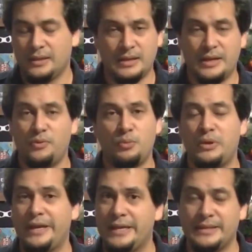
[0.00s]
if we
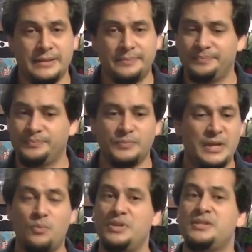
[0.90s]
play it
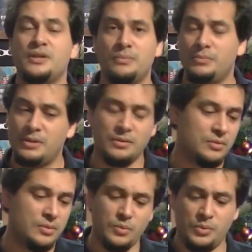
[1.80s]
and we stumble
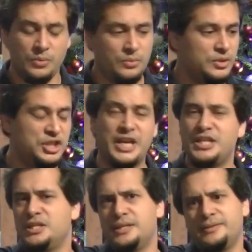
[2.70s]
or we
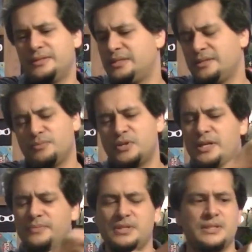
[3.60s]
change it,
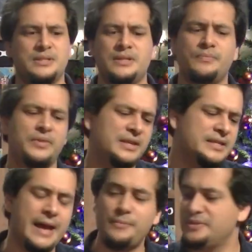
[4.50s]
sometimes some
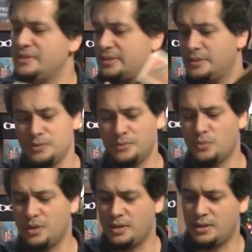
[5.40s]
things happens
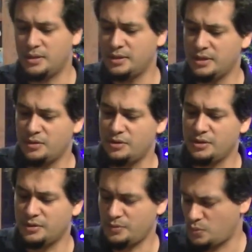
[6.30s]
while you're
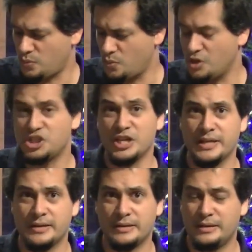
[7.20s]
not
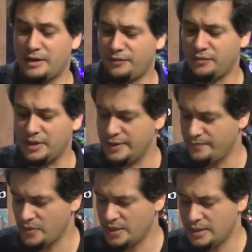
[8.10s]
watching carefully,
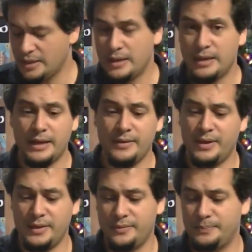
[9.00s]
and
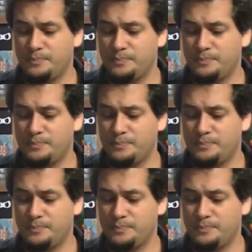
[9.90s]
then,